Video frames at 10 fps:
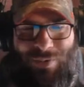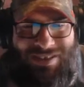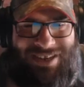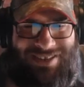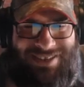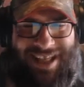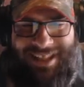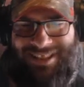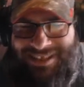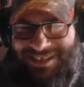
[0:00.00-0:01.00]
Wasn't it
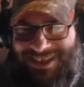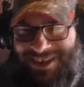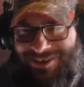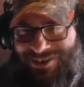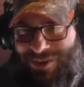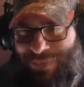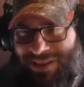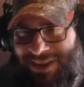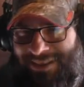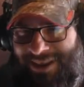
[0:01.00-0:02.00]
Saul Alinsky or
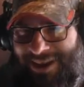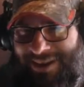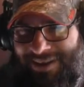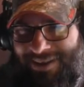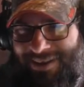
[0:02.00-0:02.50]
something like that?